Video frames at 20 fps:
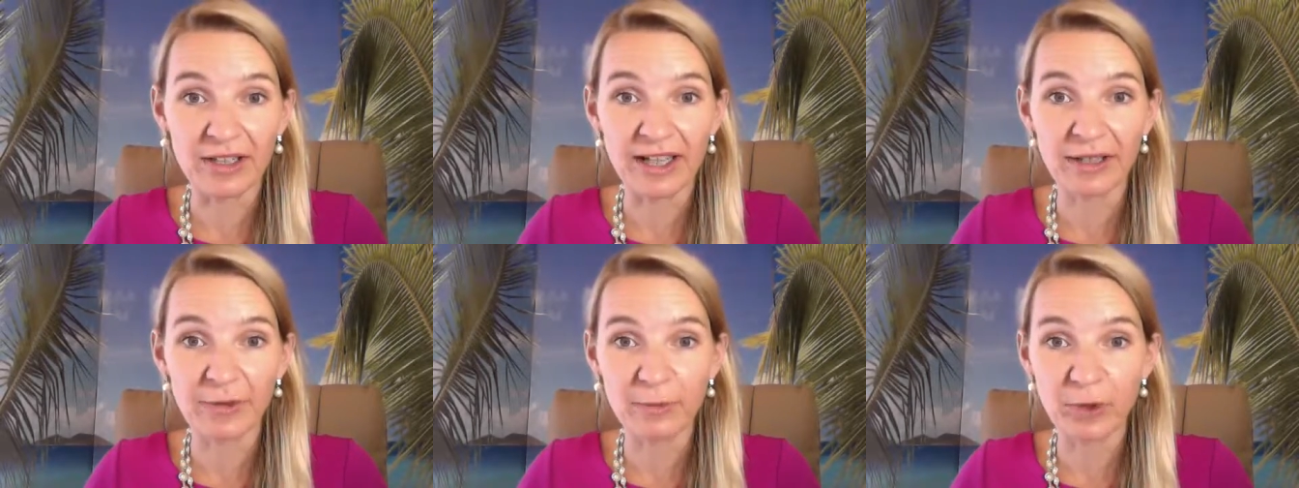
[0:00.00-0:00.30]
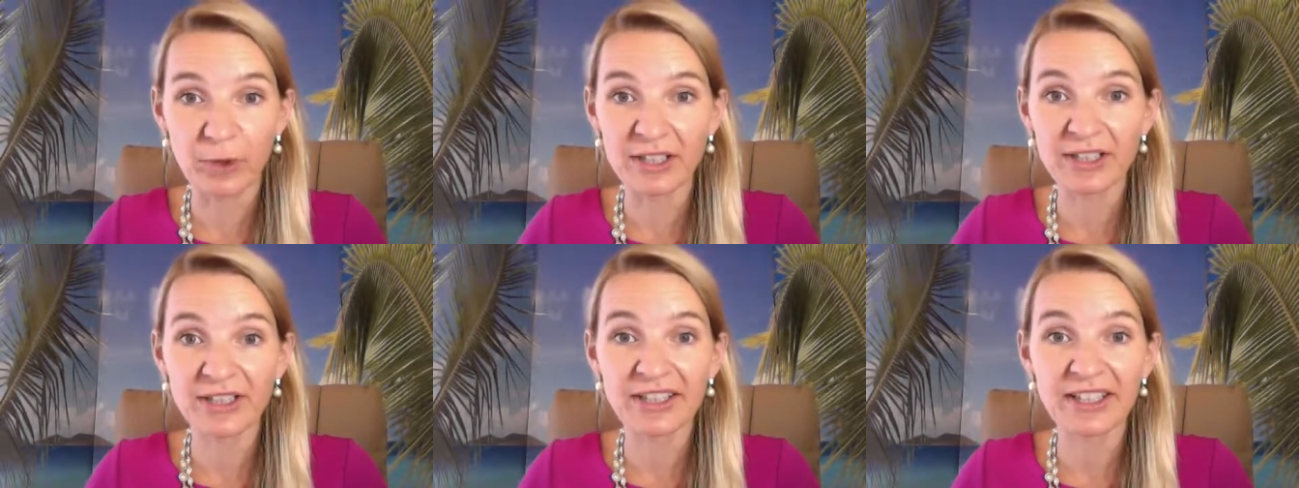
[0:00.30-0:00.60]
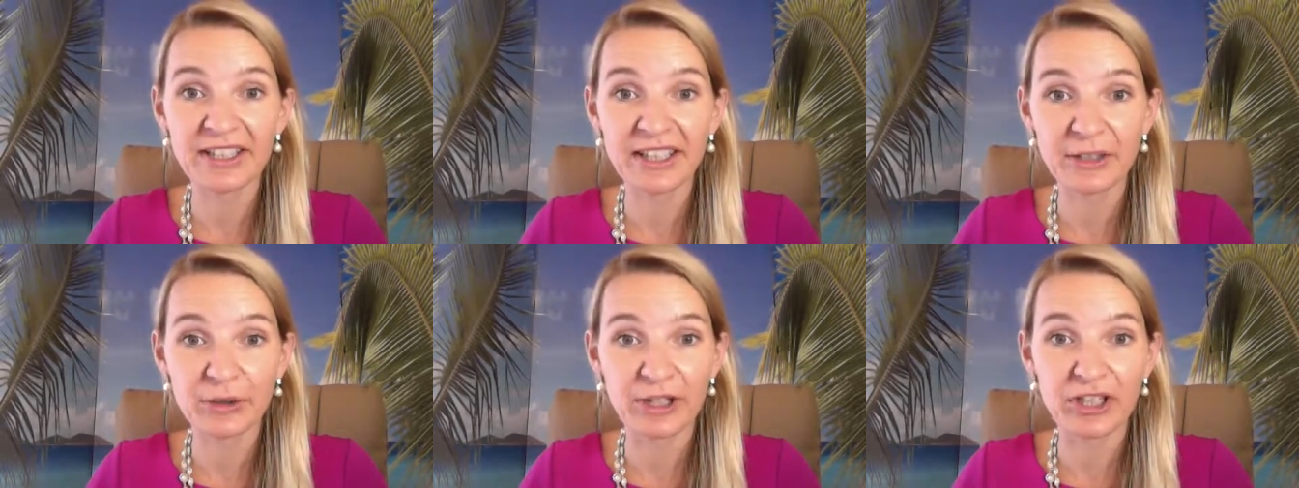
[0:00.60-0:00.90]
Like one
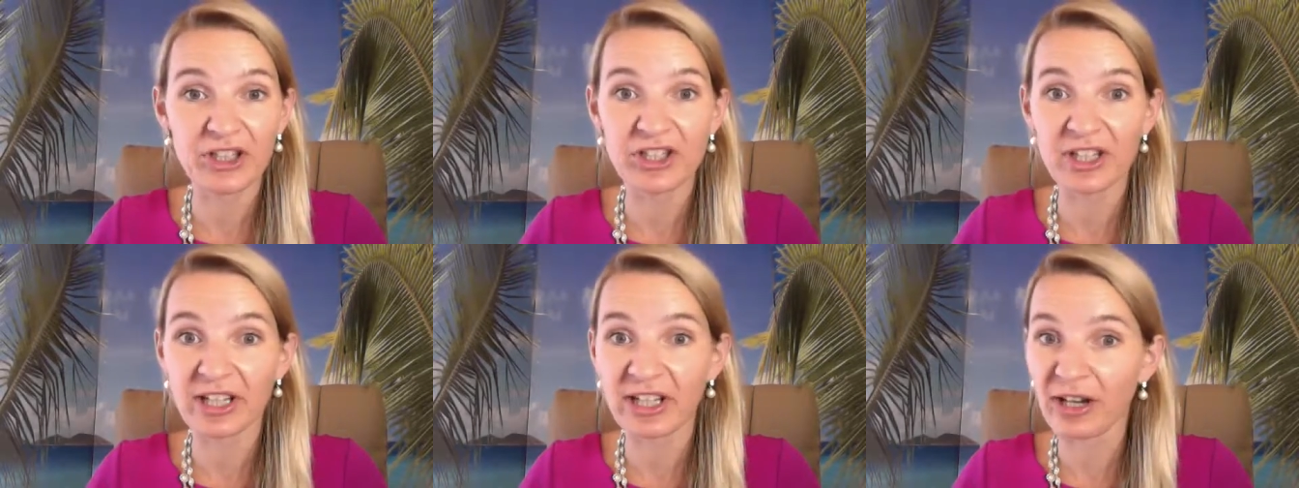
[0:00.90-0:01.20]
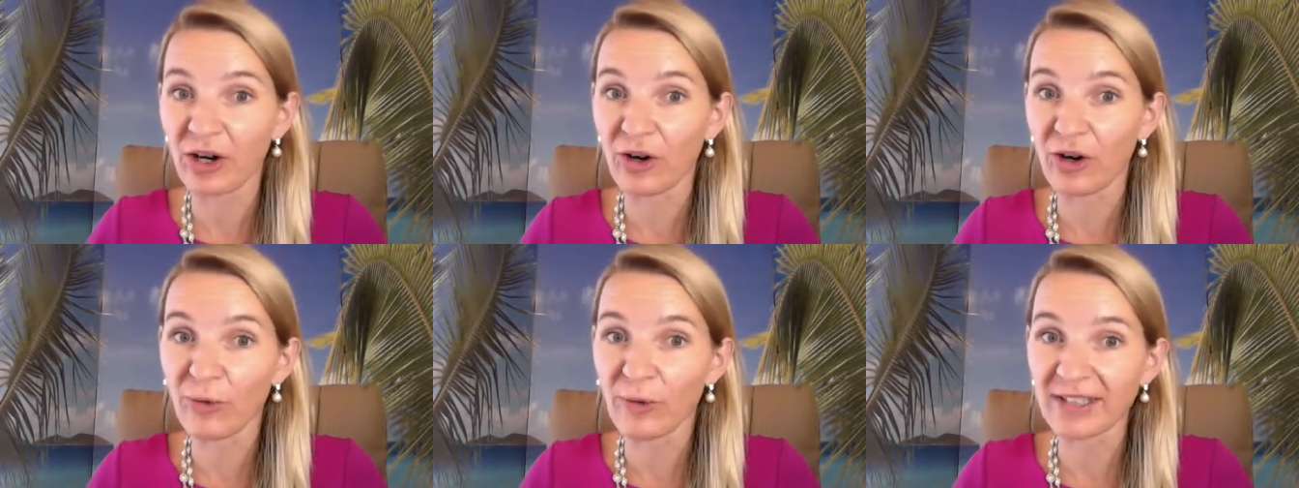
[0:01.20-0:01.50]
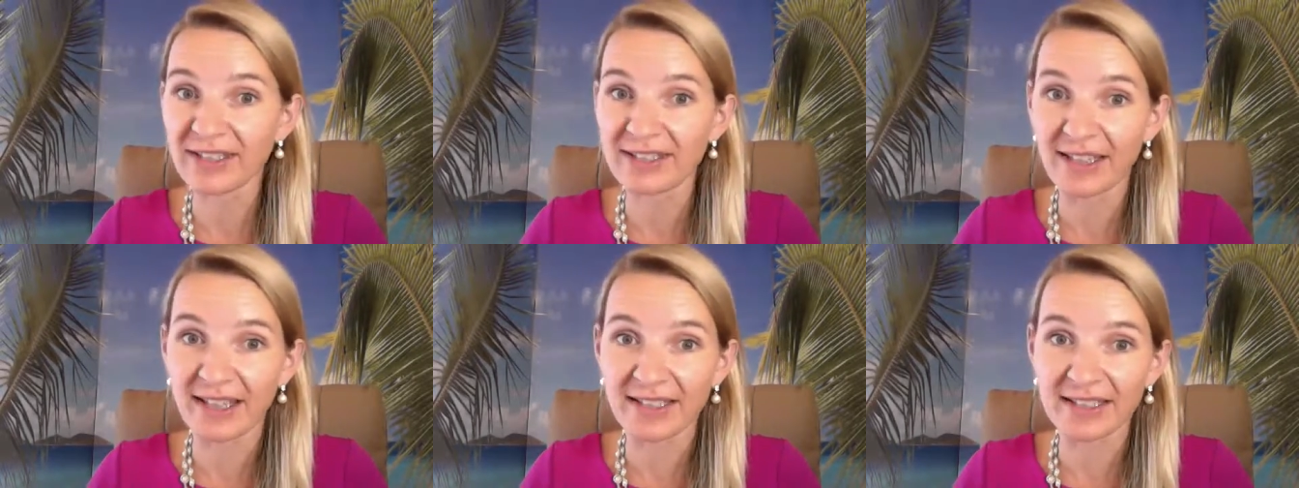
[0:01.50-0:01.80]
key question I
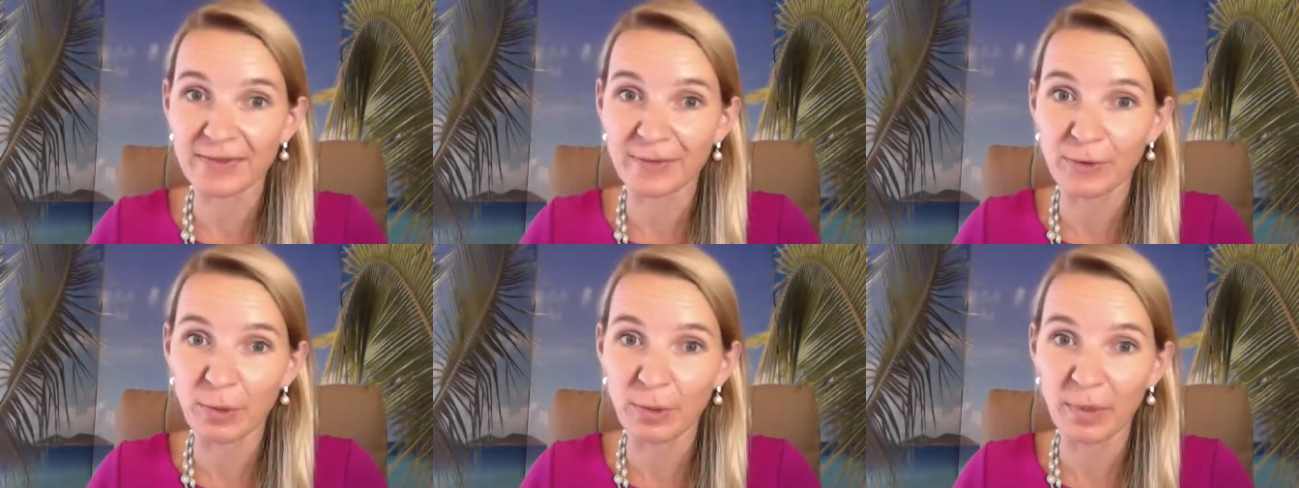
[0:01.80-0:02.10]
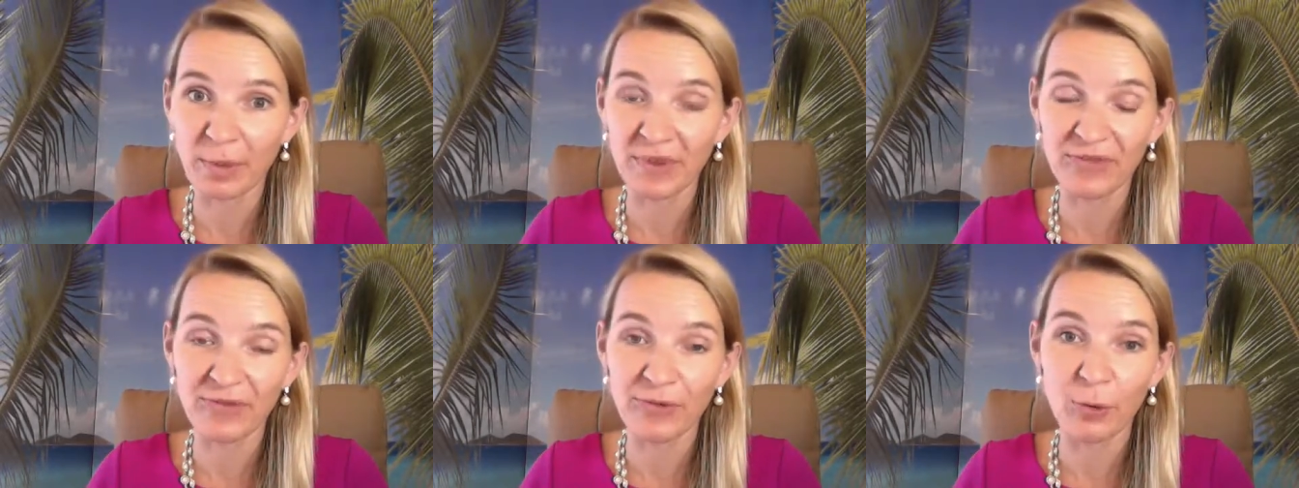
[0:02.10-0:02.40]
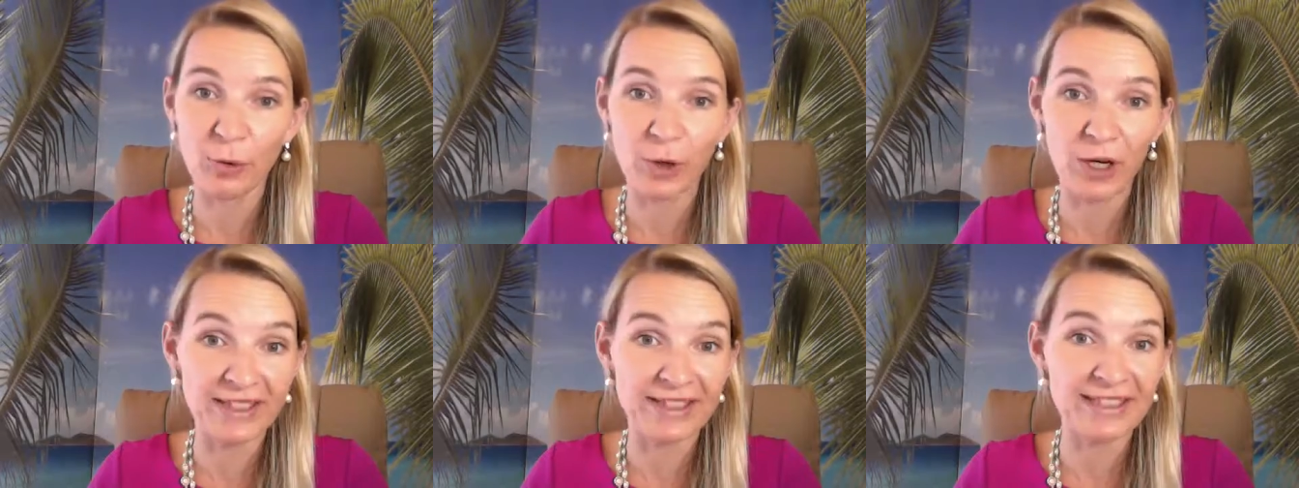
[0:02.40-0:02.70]
always ask a woman
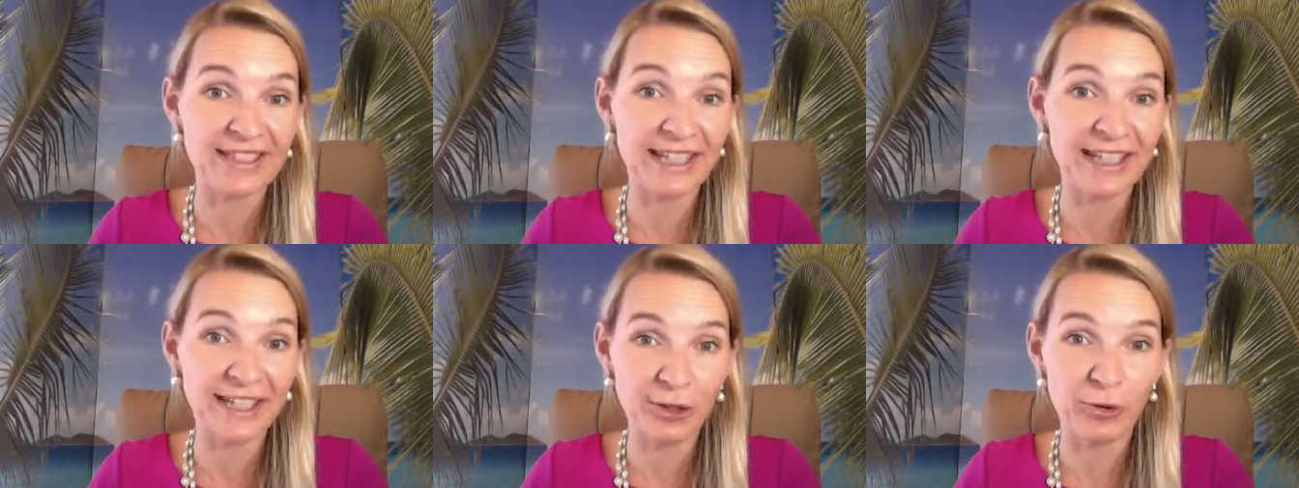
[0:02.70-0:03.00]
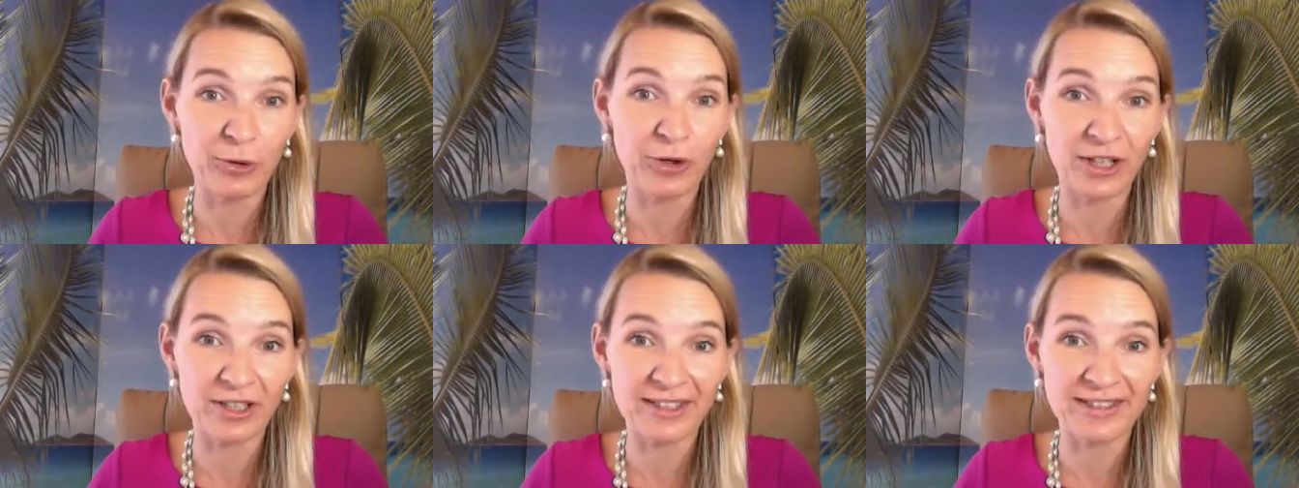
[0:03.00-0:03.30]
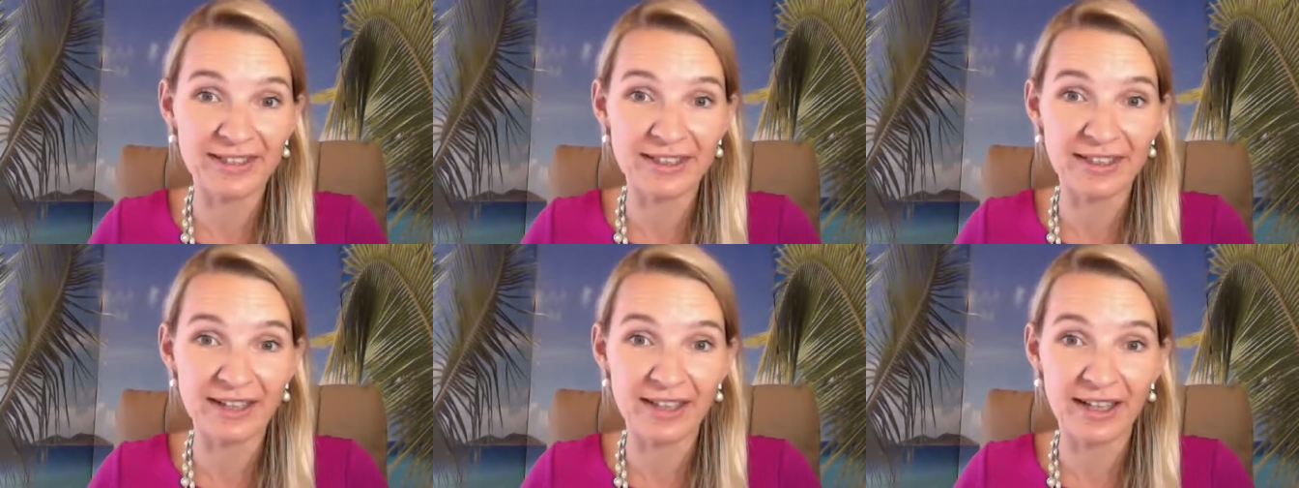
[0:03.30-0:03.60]
before I take her on
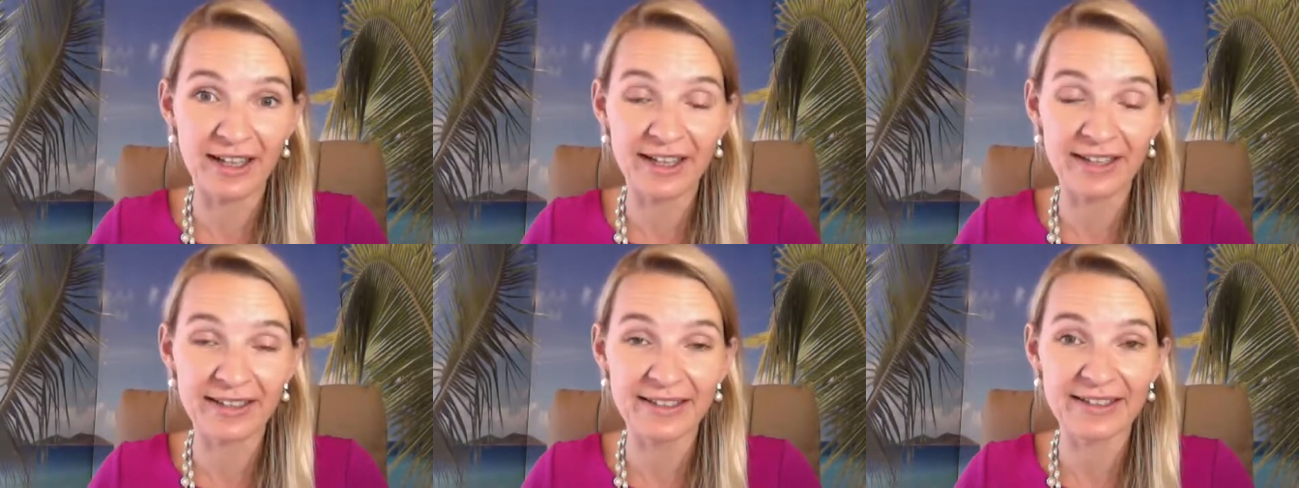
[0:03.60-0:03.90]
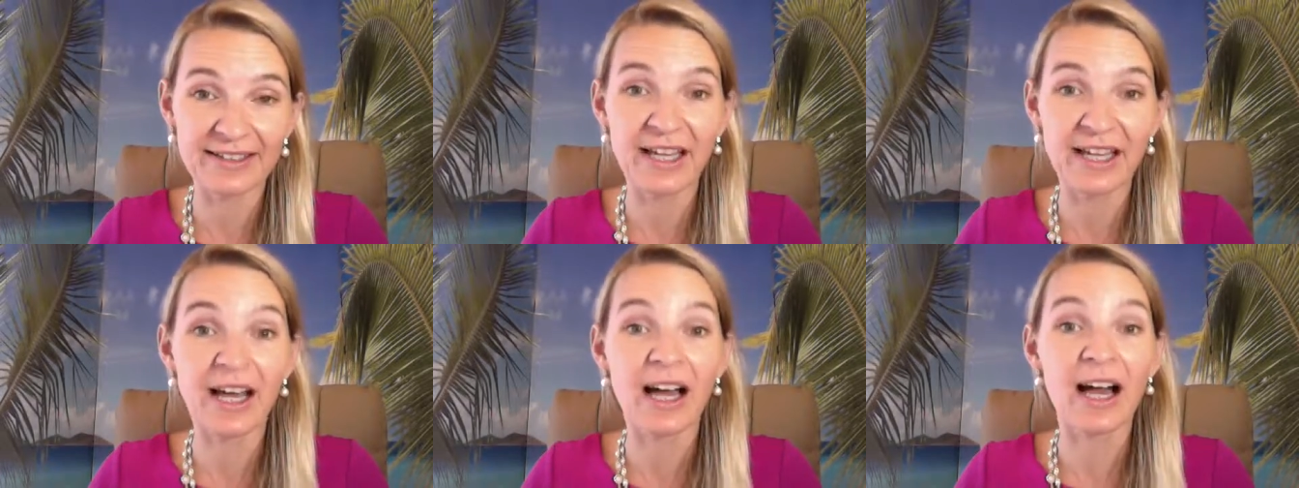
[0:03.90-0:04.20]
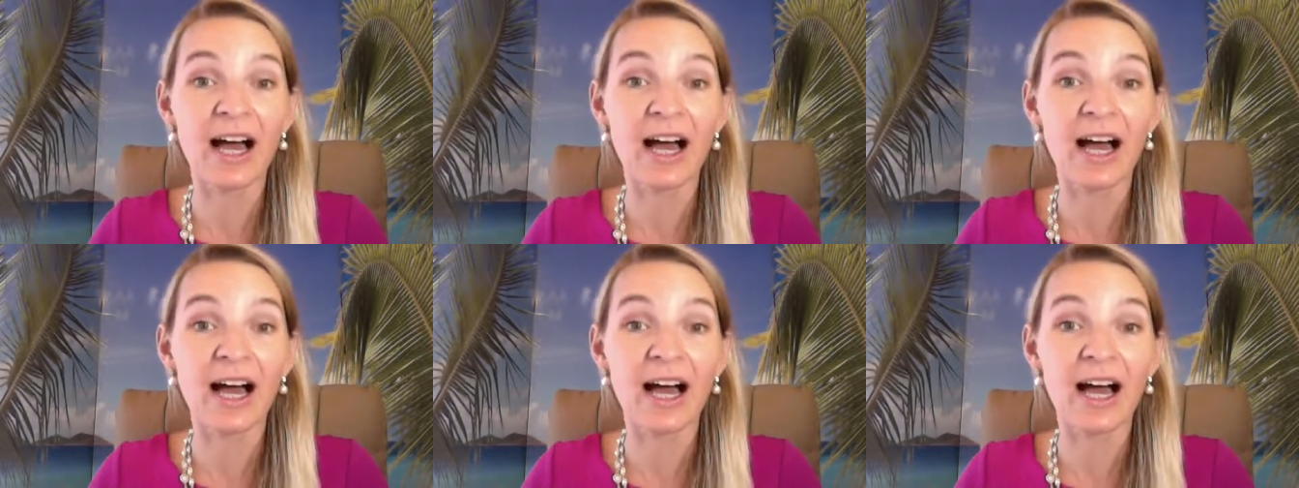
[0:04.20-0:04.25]
as a client is,